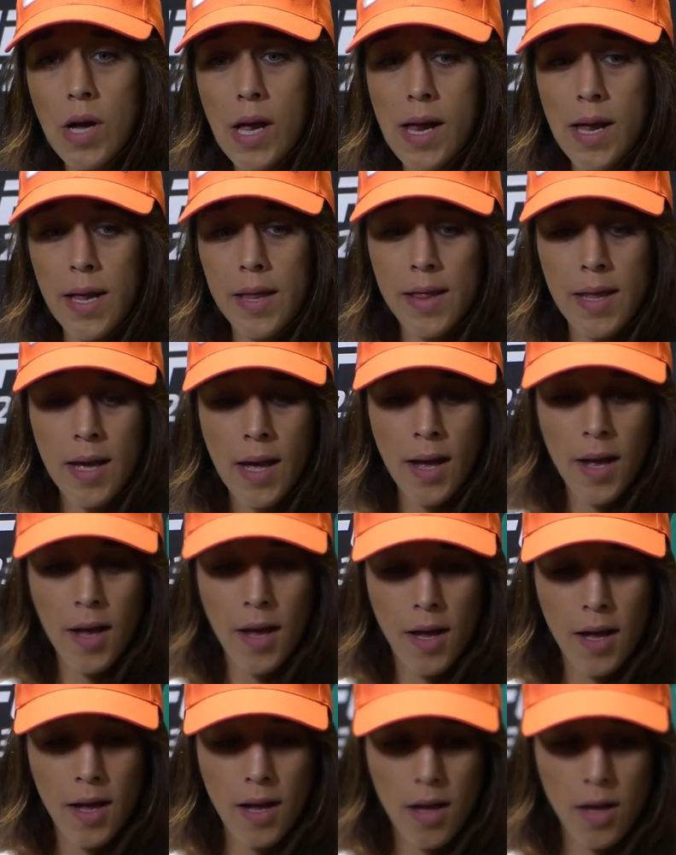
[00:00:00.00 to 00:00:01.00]

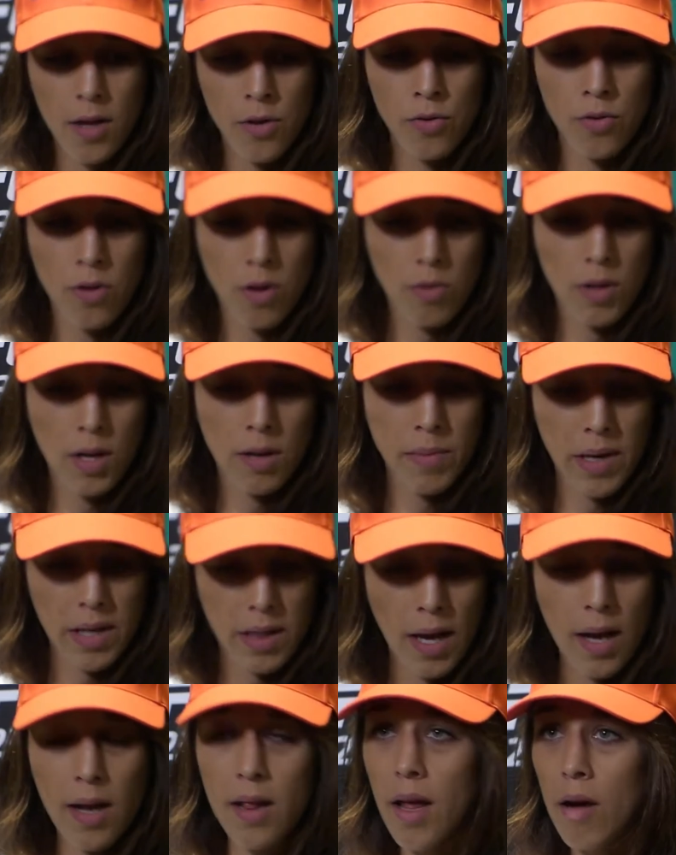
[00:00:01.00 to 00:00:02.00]
and you know that my
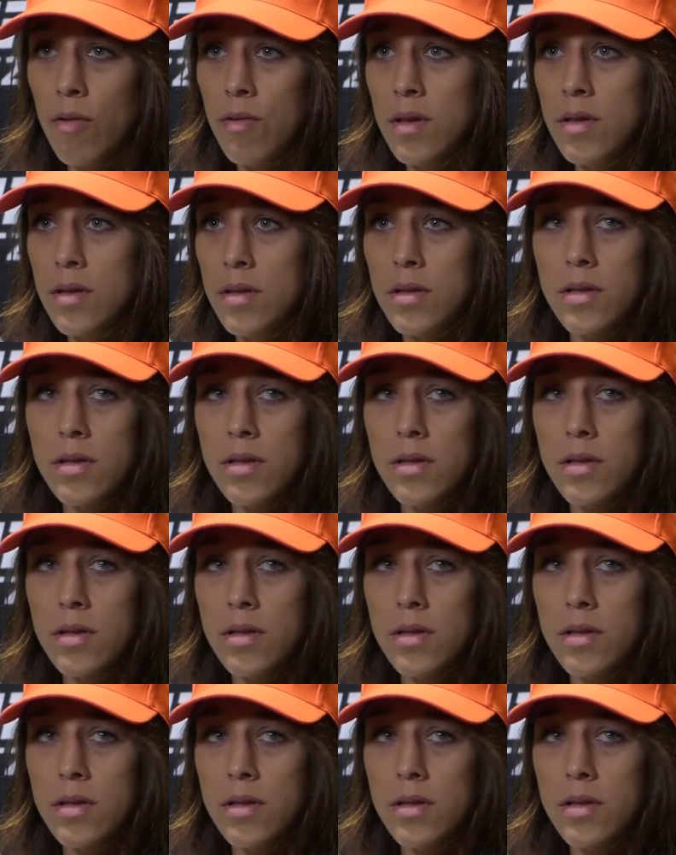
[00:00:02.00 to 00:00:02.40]
takedown